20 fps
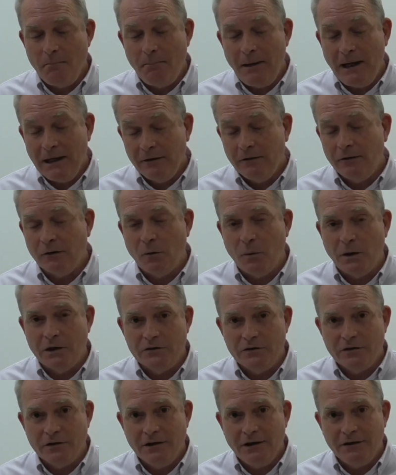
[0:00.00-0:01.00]
beg the
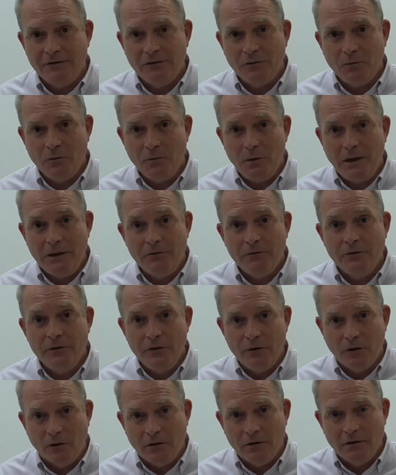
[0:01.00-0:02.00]
question as to whether or
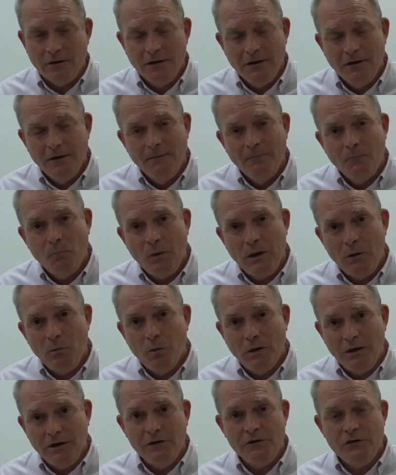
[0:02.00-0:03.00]
not we
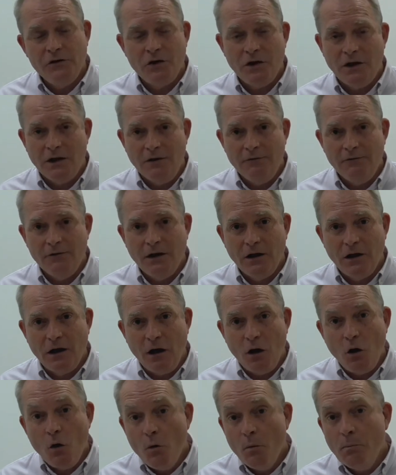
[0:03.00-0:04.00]
will achieve
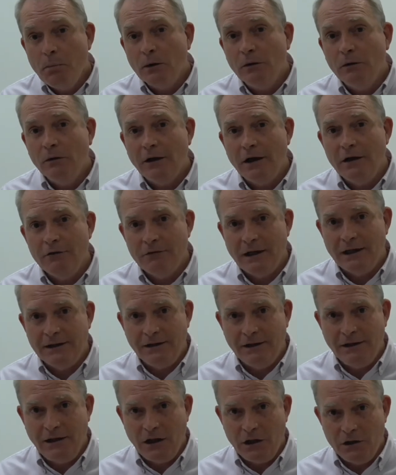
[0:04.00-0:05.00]
global
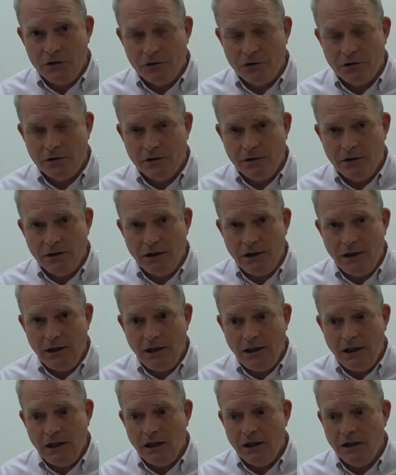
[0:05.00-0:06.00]
eradication
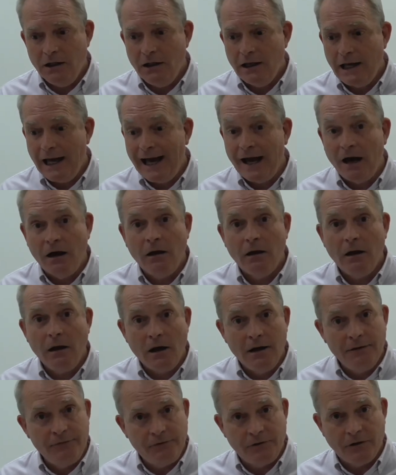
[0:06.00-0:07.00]
in our
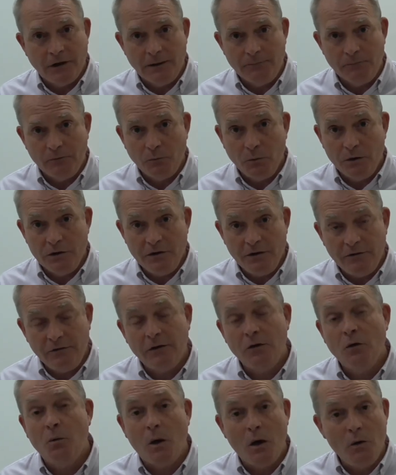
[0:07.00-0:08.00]
lifetimes, which is
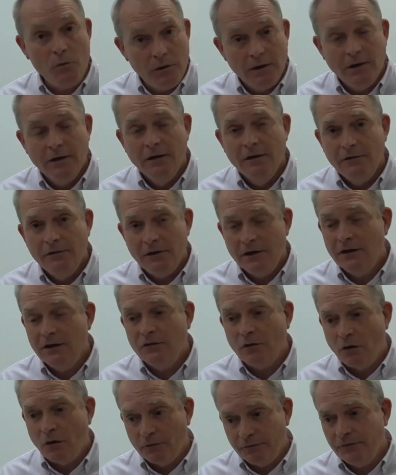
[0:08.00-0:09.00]
a quote that
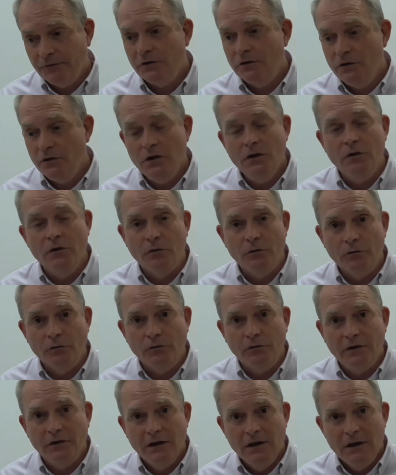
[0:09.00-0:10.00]
is often
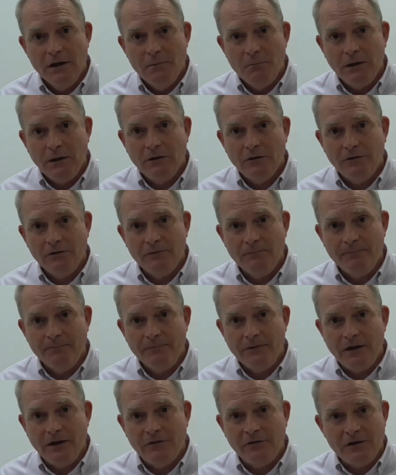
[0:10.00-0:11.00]
used because
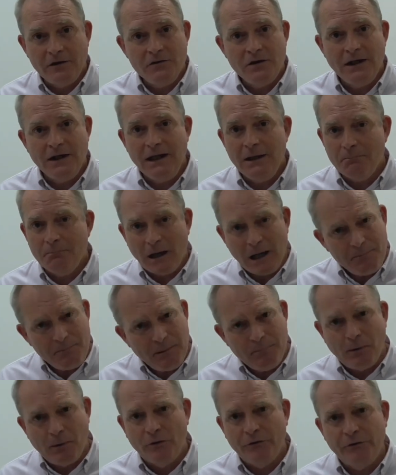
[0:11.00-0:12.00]
essentially it might
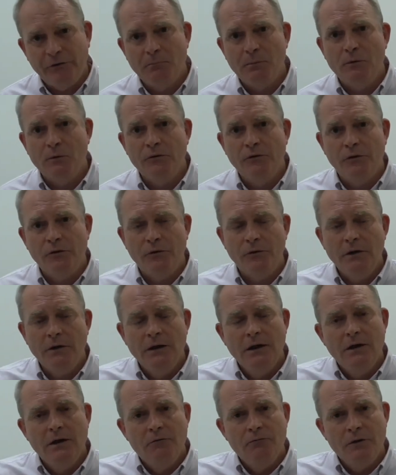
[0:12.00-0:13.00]
be possible
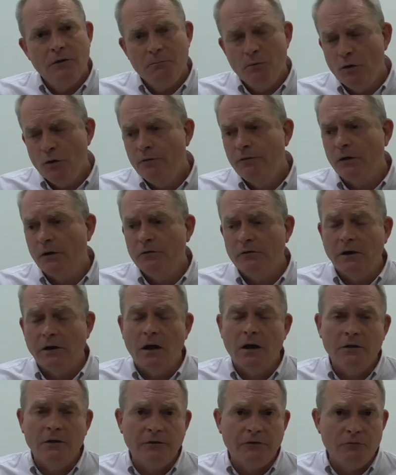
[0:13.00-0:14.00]
to remove those
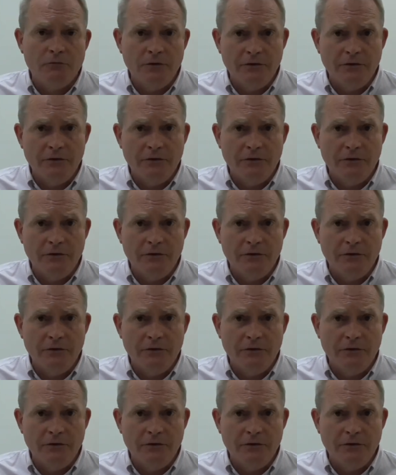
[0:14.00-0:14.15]
last